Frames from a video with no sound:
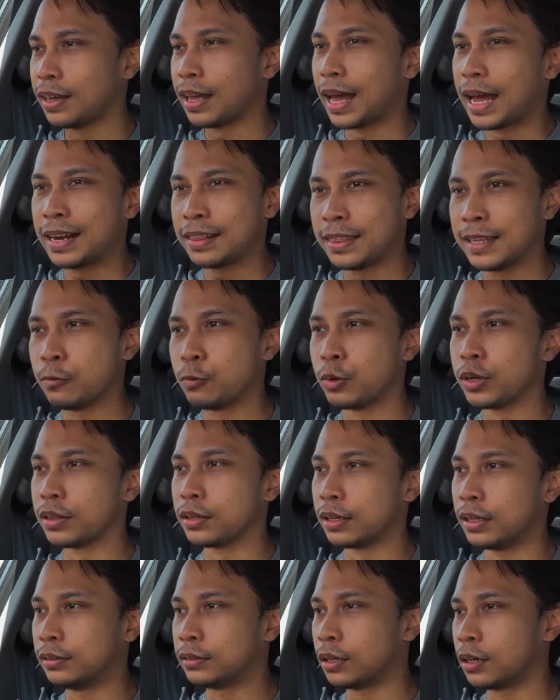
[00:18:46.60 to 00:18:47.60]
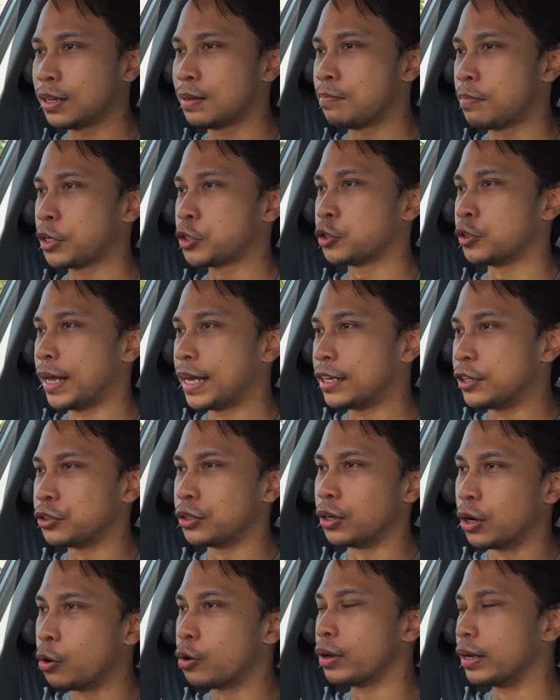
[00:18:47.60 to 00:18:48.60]
Anything with the internal combustion
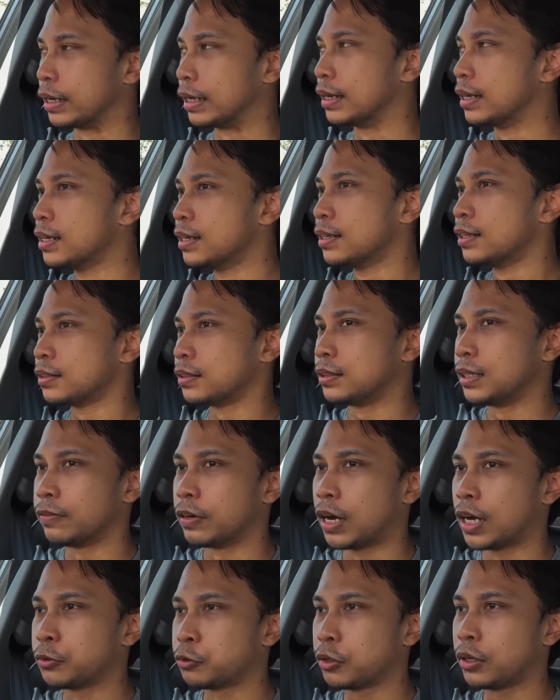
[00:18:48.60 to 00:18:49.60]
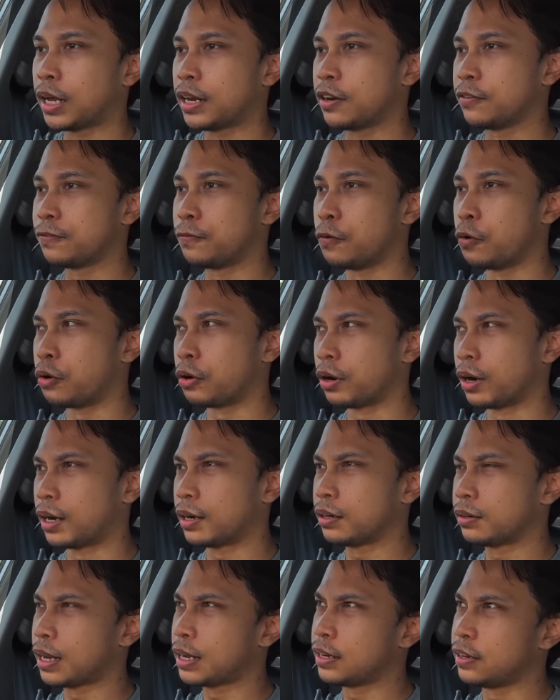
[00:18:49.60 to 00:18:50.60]
engine only. So you have one hundred ninety-four, one
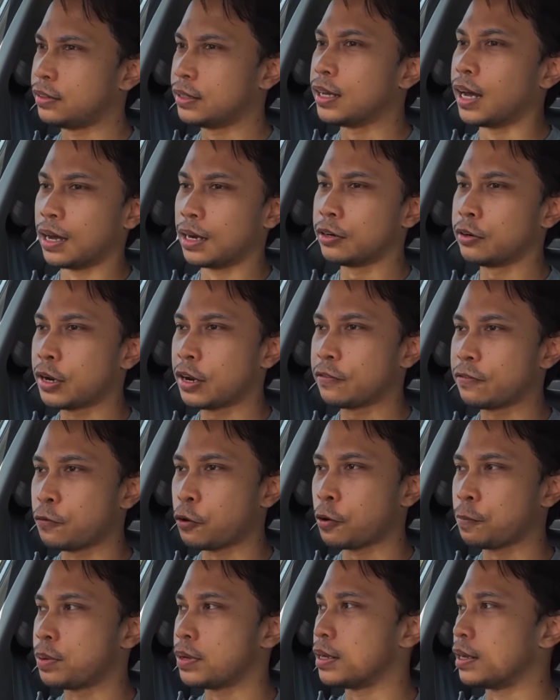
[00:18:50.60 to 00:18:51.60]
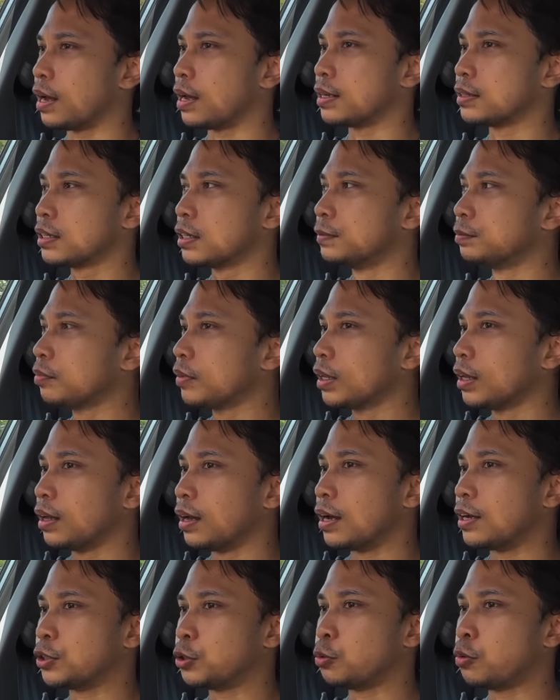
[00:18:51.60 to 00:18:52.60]
hundred ninety, yeah, one hundred ninety-four P S,
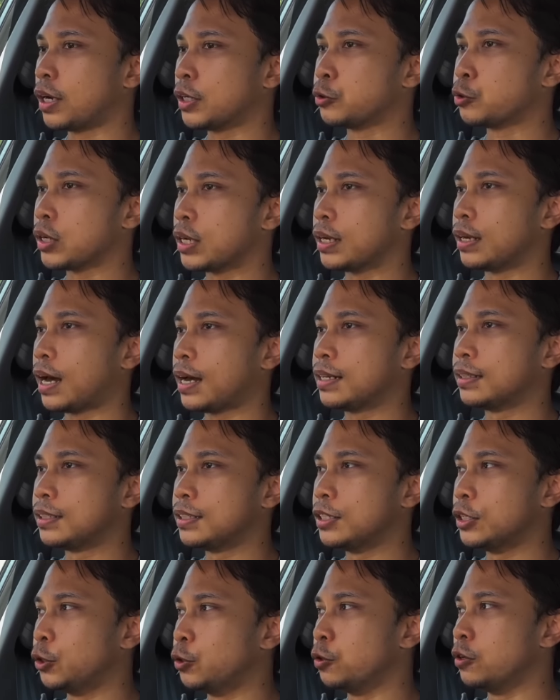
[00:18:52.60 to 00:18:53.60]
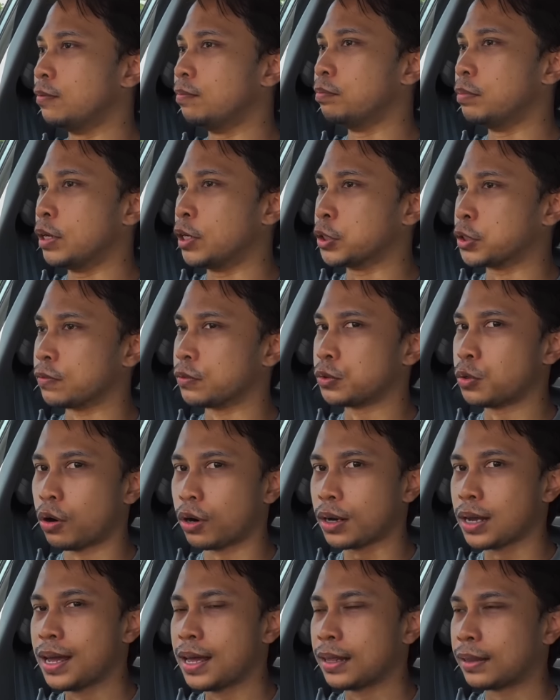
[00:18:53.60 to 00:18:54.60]
and two hundred nineteen newton meters of
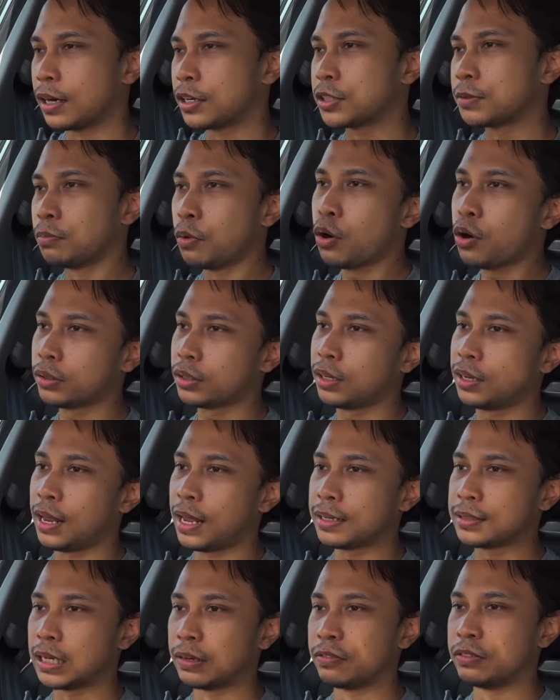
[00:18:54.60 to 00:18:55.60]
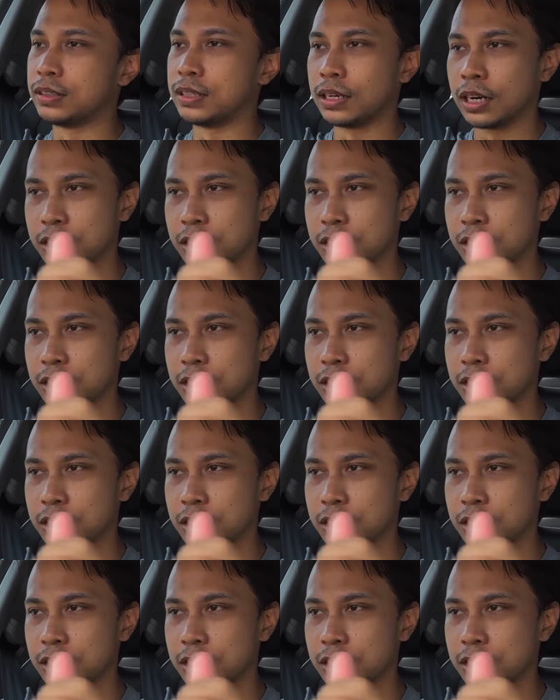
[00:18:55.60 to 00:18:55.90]
torque. That is more than the X seventy, that